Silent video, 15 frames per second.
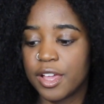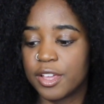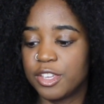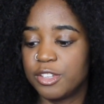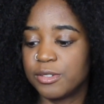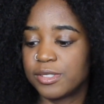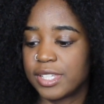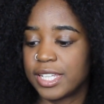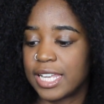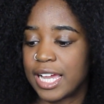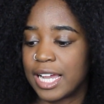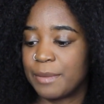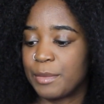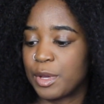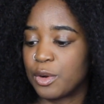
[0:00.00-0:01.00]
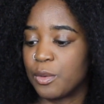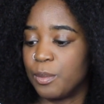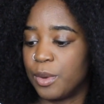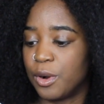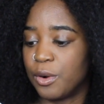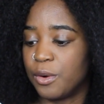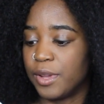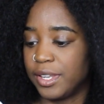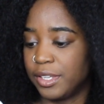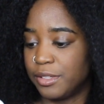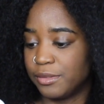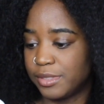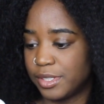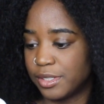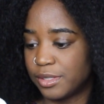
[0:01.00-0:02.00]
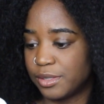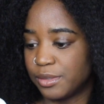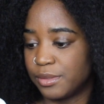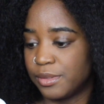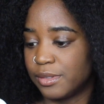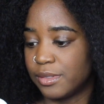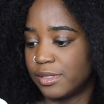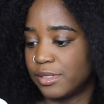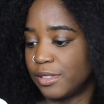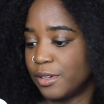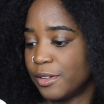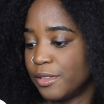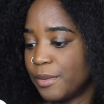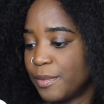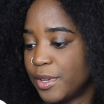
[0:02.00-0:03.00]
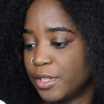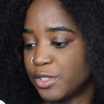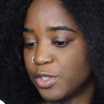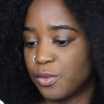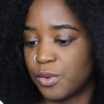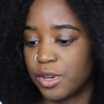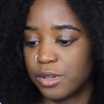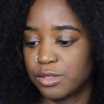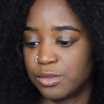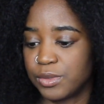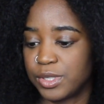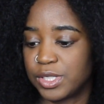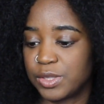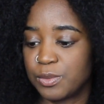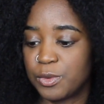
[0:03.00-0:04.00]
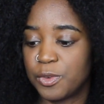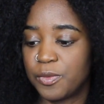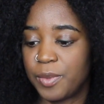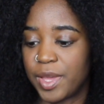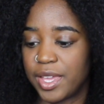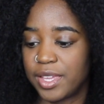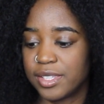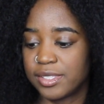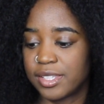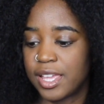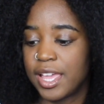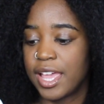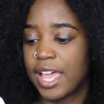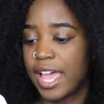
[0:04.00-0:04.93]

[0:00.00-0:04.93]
Use a non-metal bowl and utensil. Stir the mixture well to a smooth paste.